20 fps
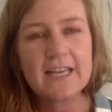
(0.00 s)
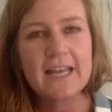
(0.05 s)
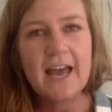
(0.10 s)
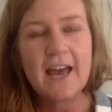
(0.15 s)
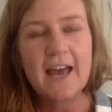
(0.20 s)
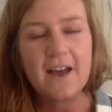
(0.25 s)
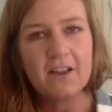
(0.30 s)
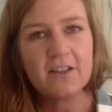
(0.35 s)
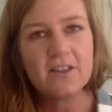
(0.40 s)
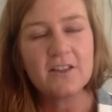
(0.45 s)

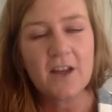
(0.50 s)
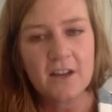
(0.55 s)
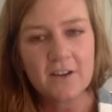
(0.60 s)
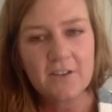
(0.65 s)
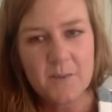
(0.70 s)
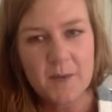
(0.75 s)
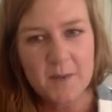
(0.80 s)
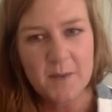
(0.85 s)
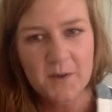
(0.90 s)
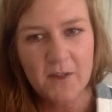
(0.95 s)
Yeah, a lot
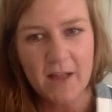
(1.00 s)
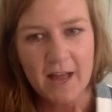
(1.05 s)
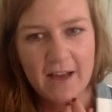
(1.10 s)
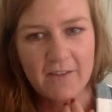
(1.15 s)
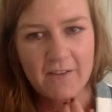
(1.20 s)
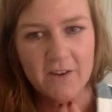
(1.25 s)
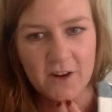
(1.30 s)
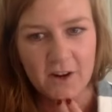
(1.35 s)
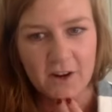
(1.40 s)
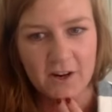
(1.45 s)
of people
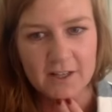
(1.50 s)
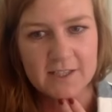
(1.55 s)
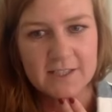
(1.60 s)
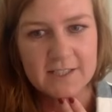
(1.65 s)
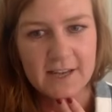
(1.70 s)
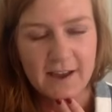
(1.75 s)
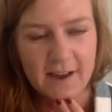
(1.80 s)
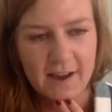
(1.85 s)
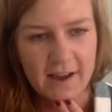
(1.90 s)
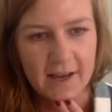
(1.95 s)
have a hard
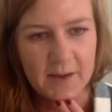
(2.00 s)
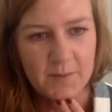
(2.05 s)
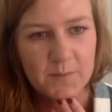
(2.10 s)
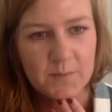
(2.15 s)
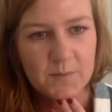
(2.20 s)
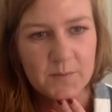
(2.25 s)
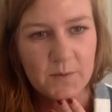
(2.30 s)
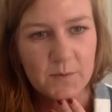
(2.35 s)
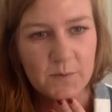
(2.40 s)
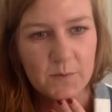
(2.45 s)

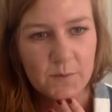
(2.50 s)
time.